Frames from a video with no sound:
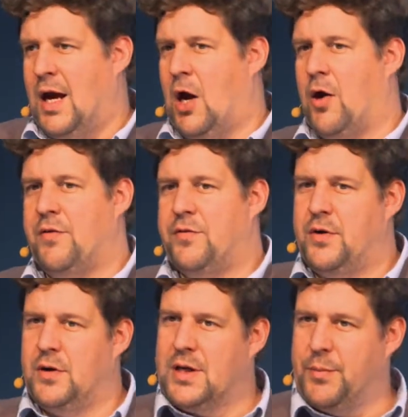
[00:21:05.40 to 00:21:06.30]

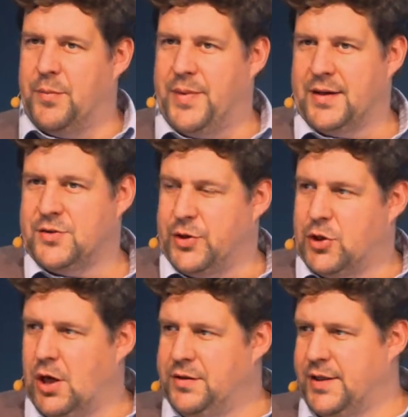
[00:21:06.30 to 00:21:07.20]
However, coming back to the
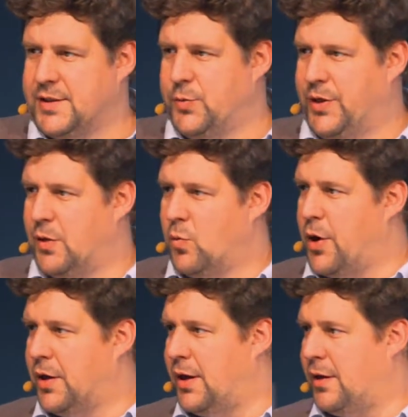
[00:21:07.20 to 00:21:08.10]
context we can
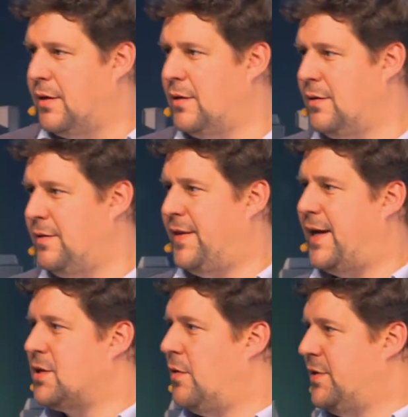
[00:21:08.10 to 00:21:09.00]
work in,
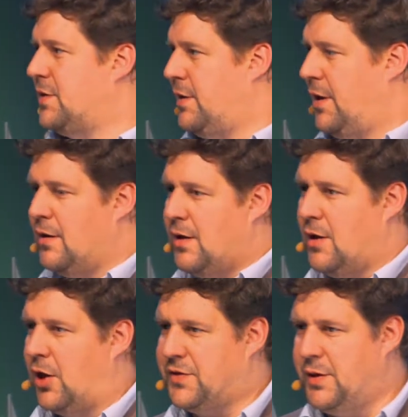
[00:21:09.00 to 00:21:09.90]
that is obviously a
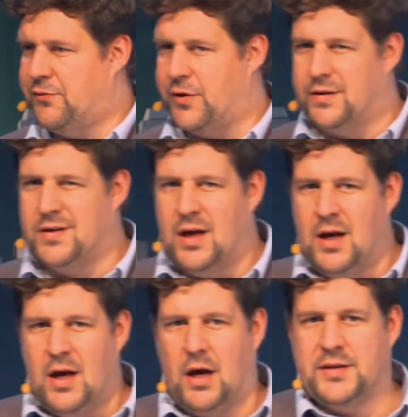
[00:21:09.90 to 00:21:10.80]
lot different.
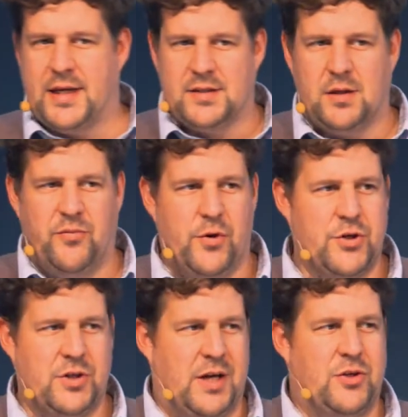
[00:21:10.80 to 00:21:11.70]
On a desktop
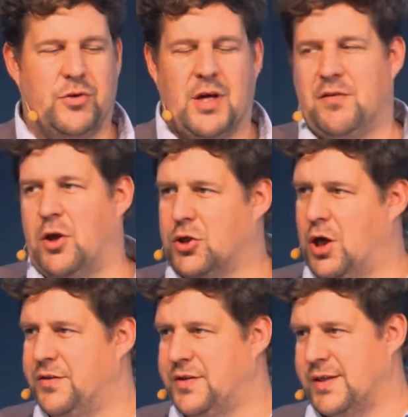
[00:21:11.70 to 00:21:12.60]
version, I don't have a lot of
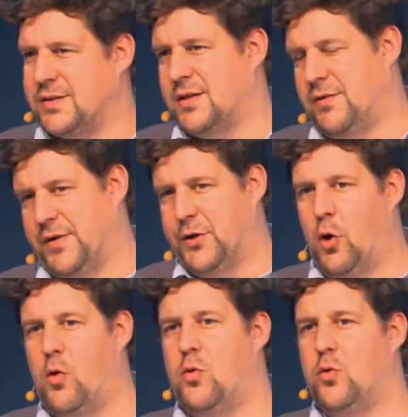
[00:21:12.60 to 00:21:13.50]
context. If I
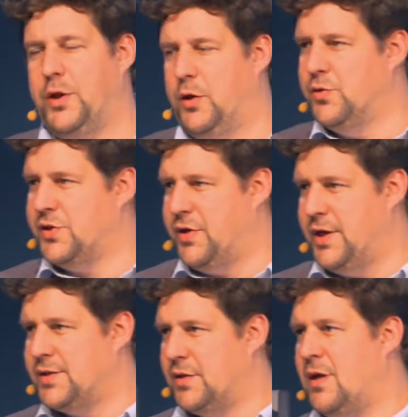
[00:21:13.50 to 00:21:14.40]
know who the user
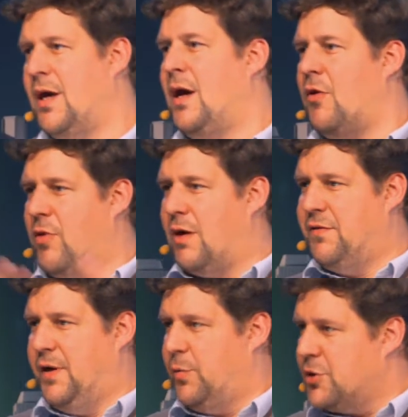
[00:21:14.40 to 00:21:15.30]
is and
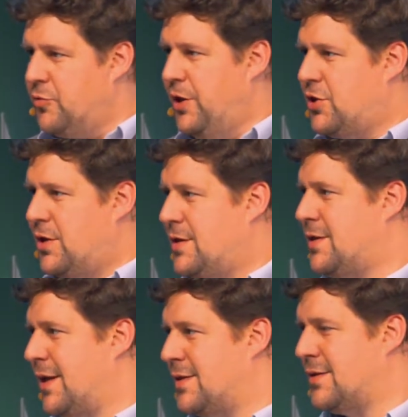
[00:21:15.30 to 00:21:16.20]
roughly in which region
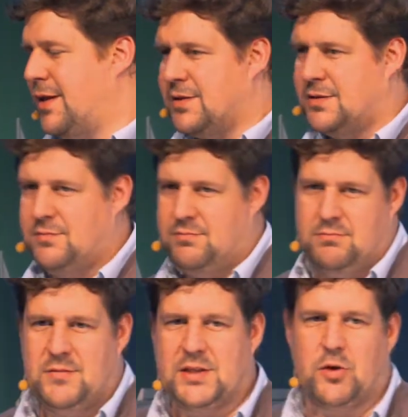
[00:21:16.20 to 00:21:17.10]
is,
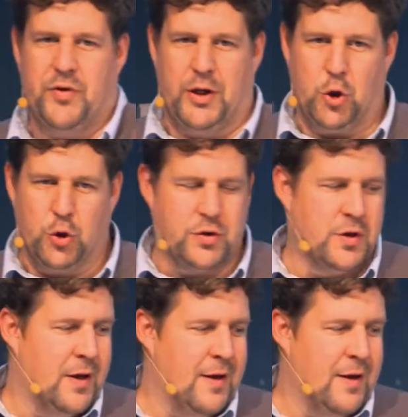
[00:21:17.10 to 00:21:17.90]
that's already good.